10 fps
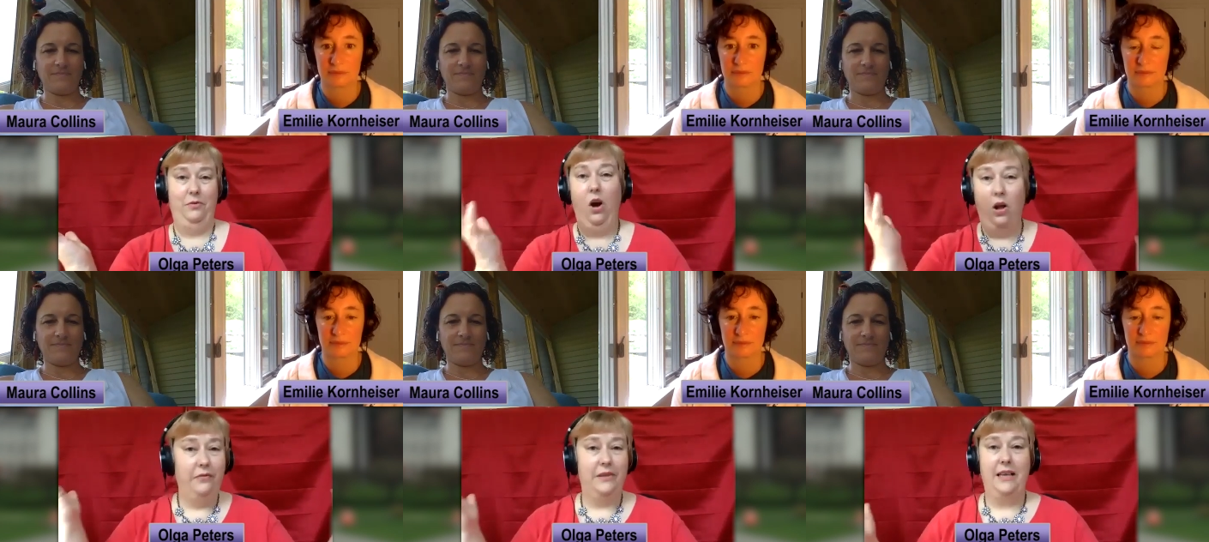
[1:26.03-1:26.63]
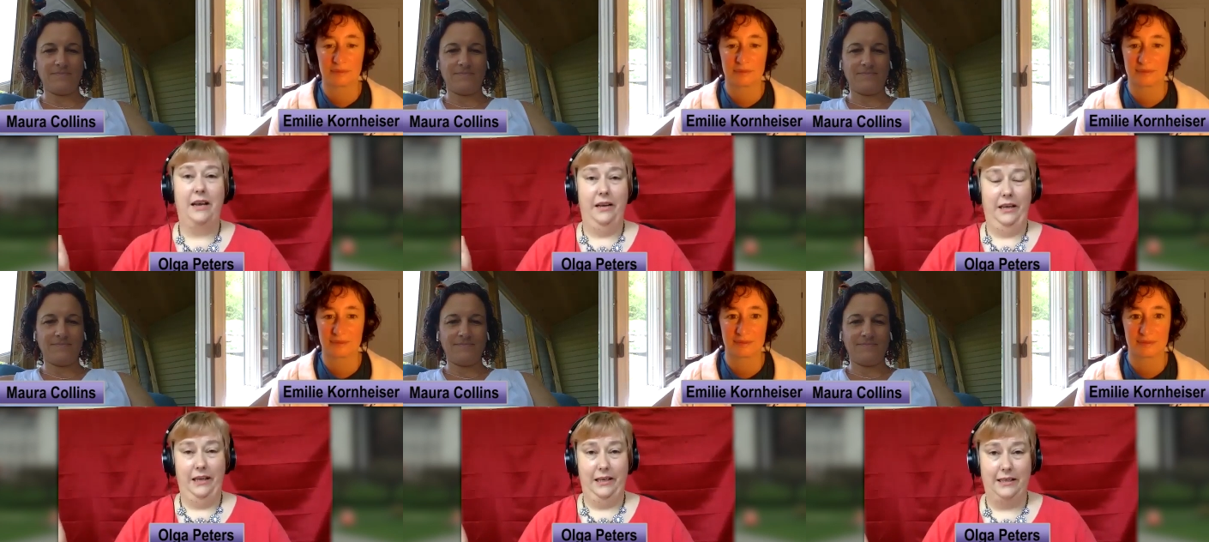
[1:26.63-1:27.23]
Speaker 1: All of a sudden,
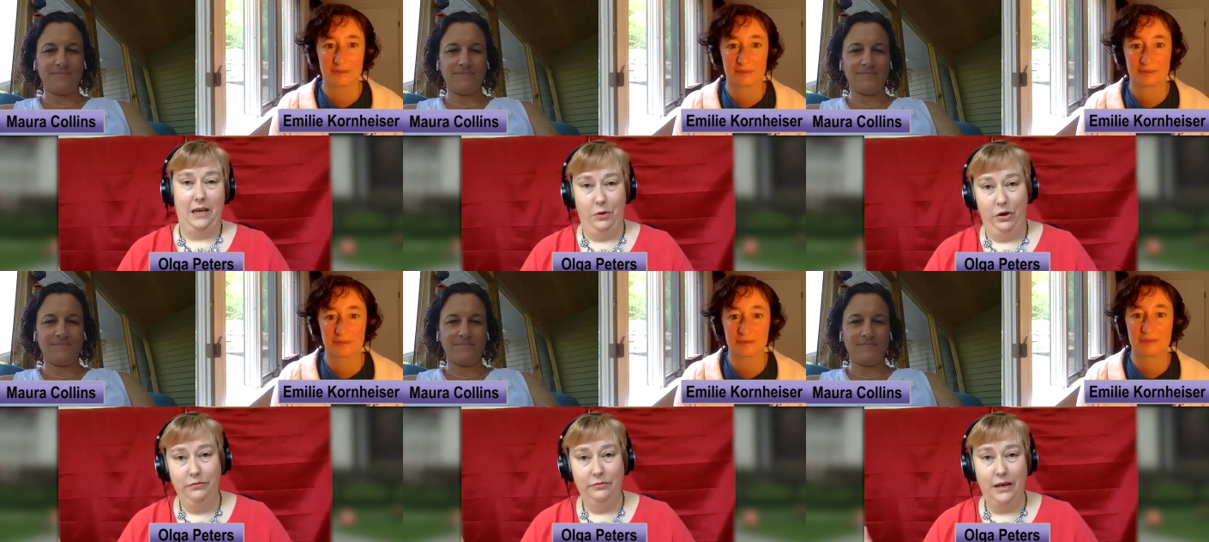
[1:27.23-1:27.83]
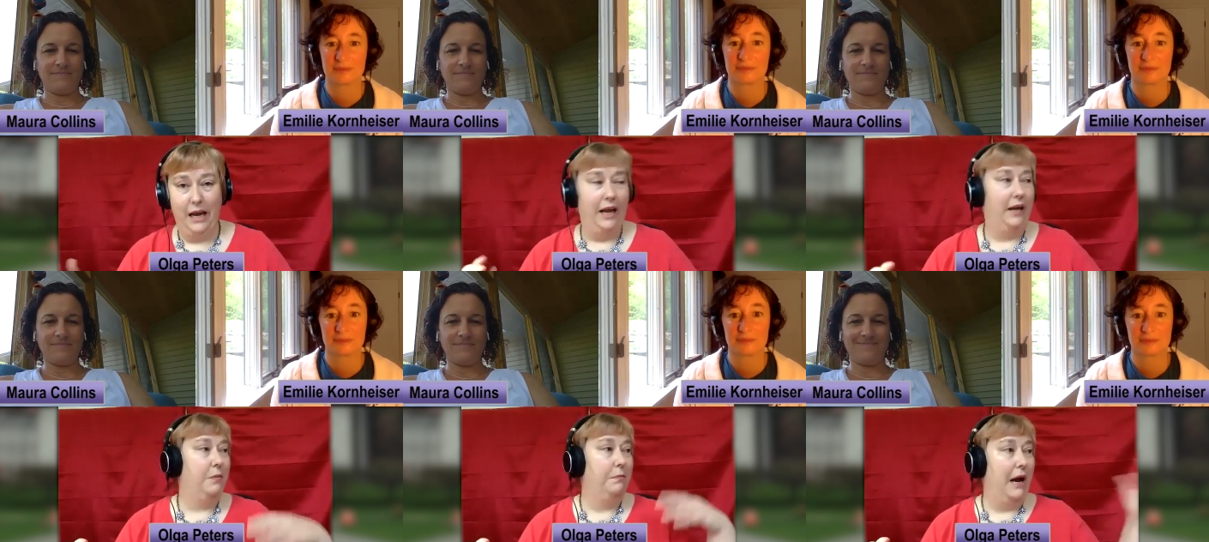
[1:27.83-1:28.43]
it is summer
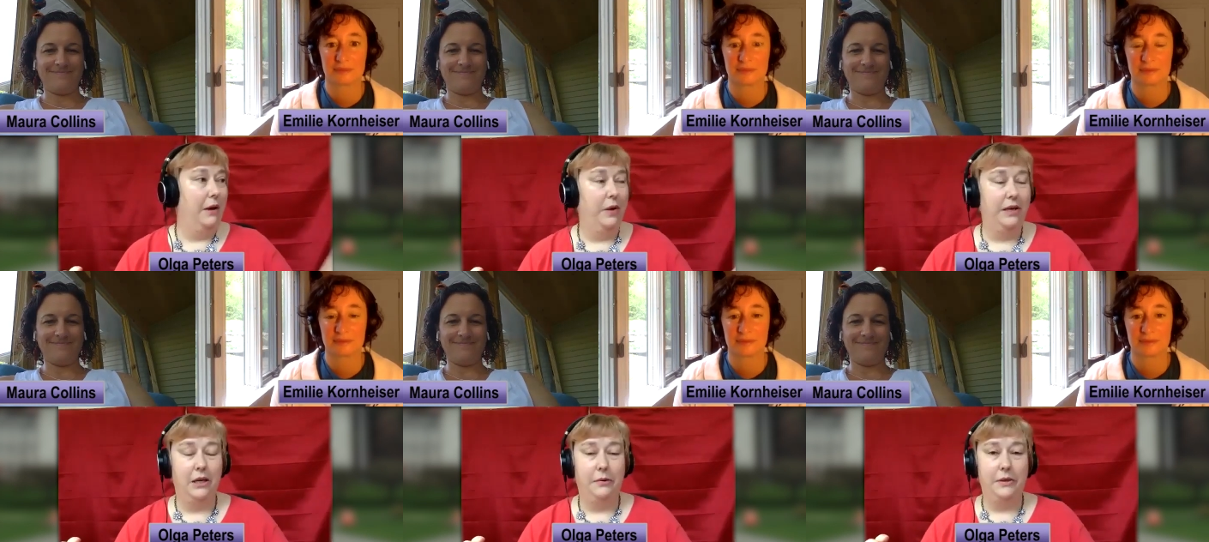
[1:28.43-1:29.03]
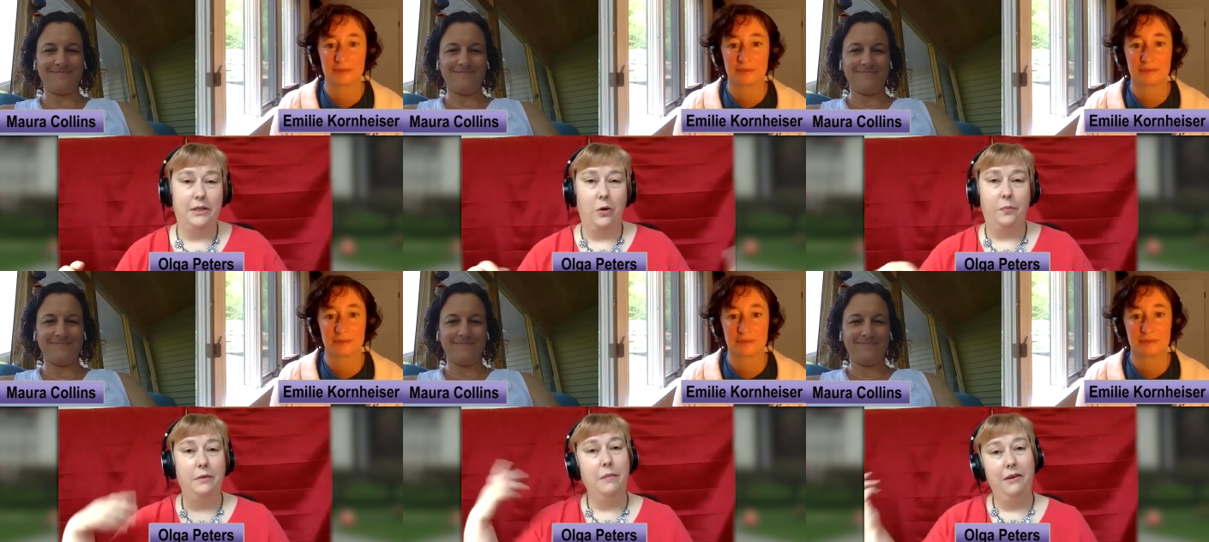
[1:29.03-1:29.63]
and my window is
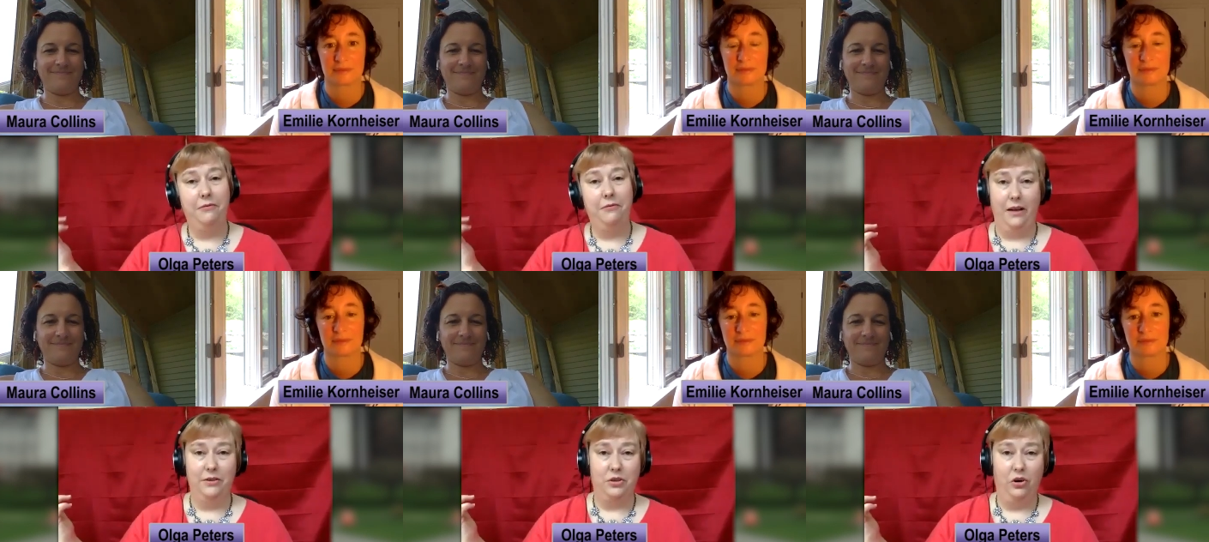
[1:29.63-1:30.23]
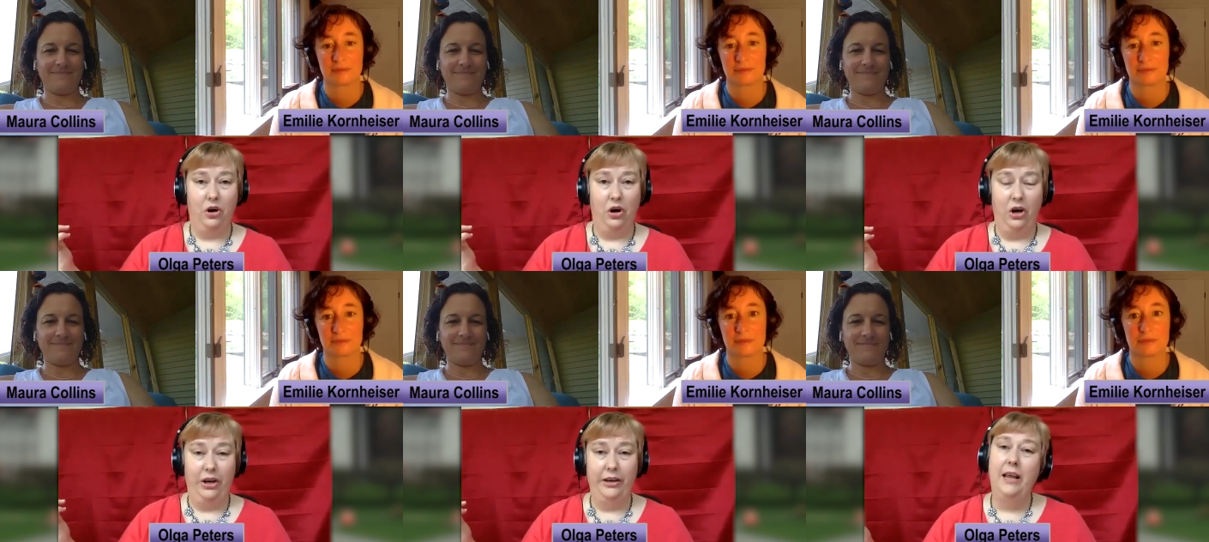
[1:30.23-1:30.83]
open, my fans are
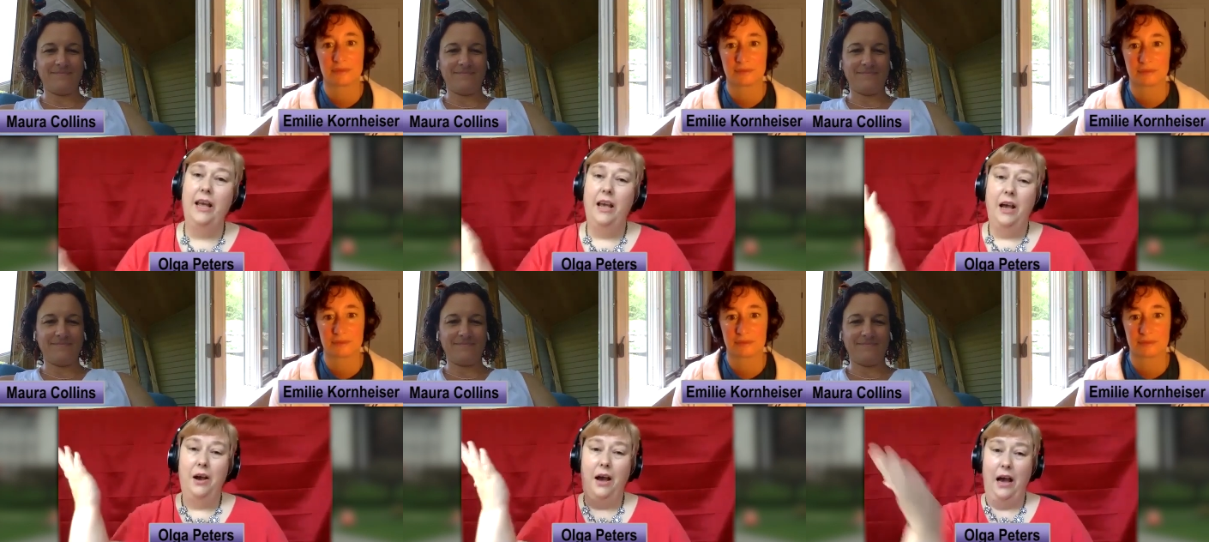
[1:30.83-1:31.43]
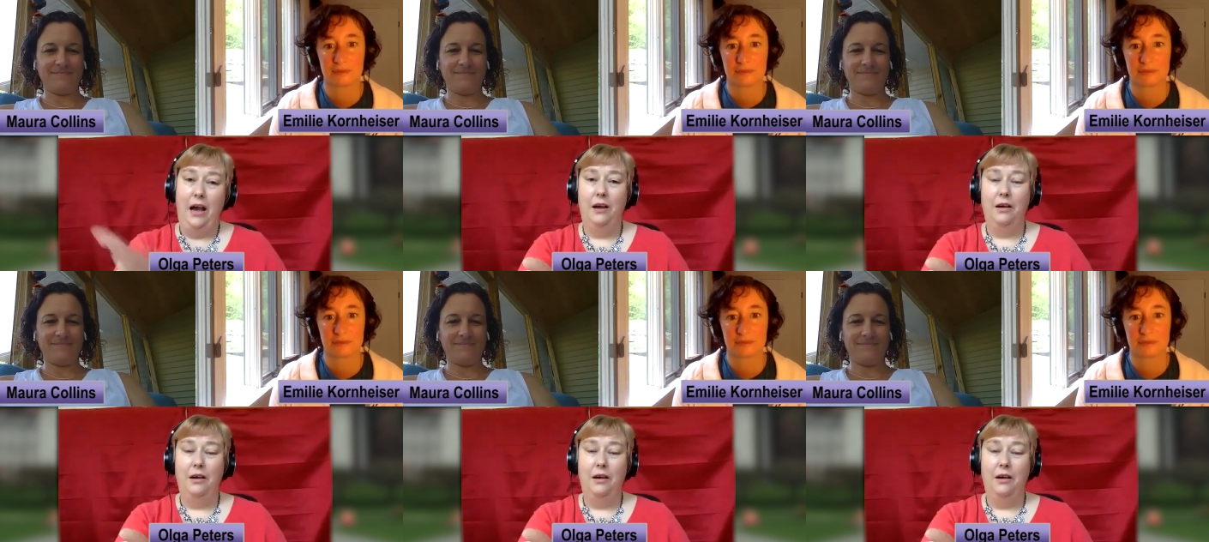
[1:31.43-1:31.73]
on. Uh,